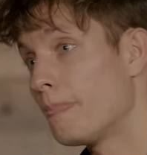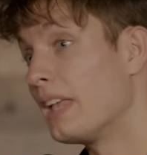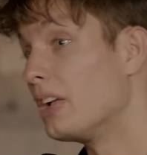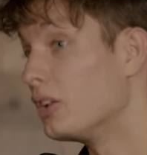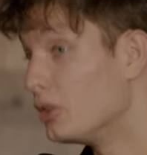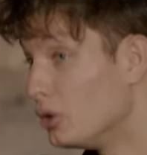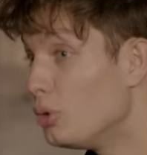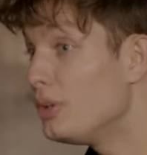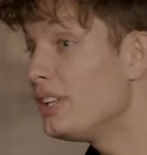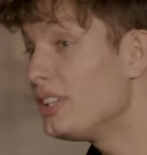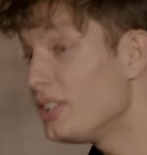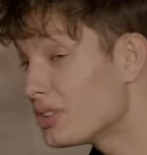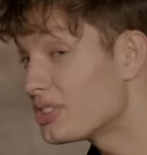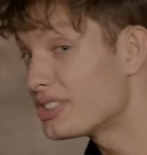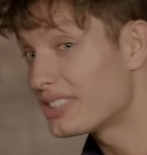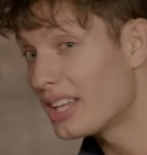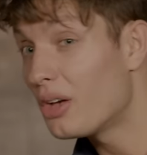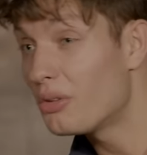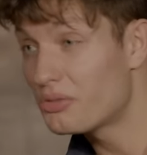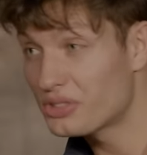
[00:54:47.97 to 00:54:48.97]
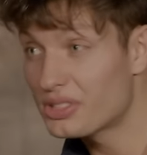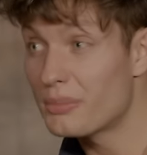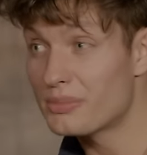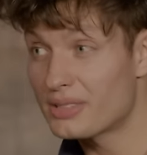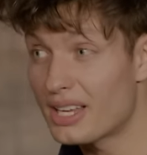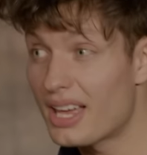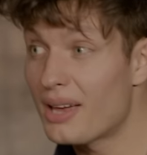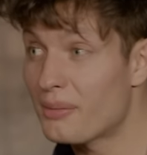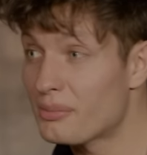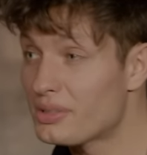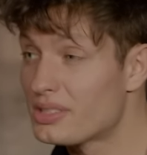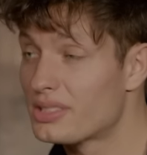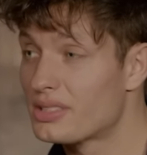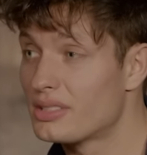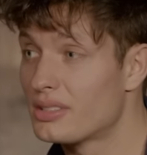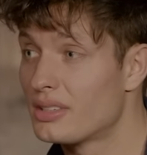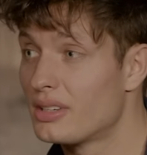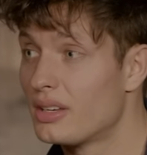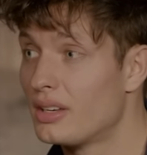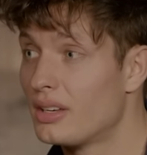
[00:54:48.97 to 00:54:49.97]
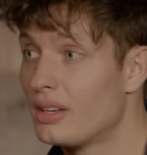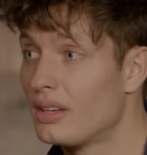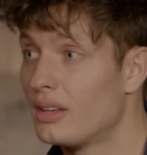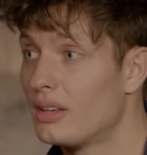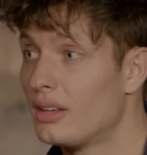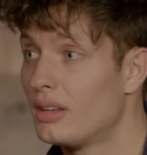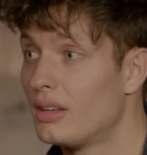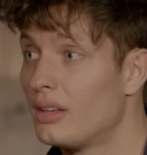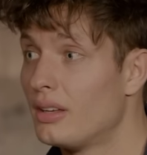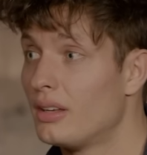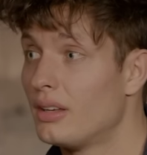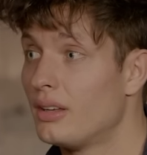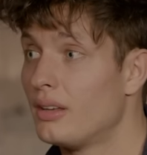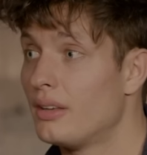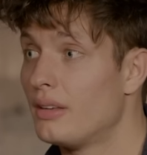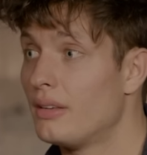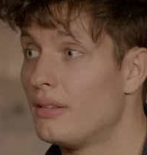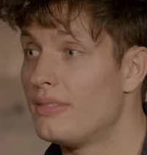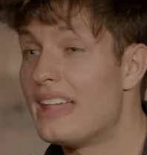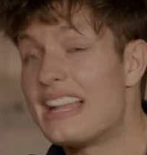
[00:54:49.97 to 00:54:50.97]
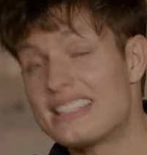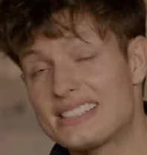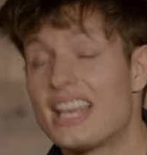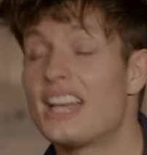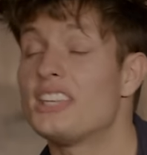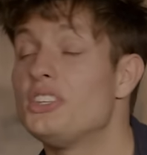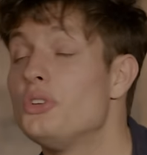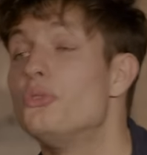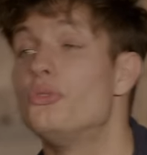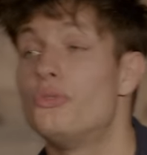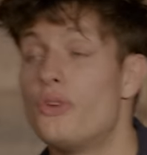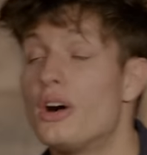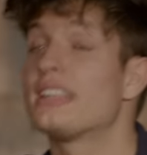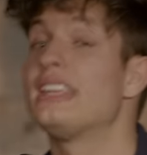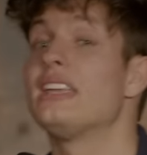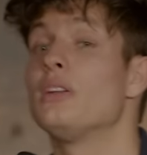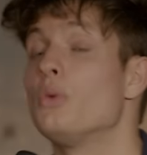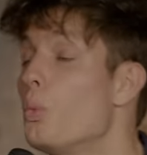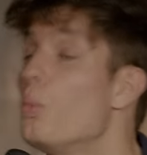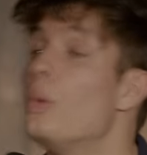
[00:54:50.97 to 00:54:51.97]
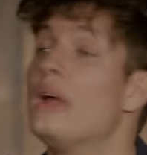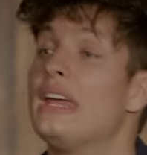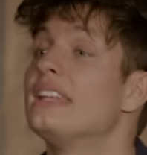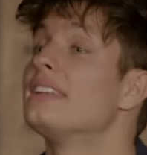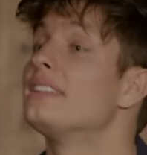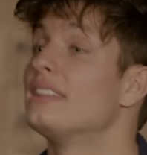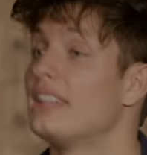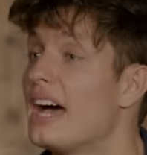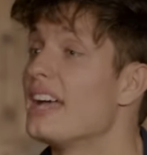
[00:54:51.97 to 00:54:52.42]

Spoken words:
including yourself sometimes, that's how you fucking win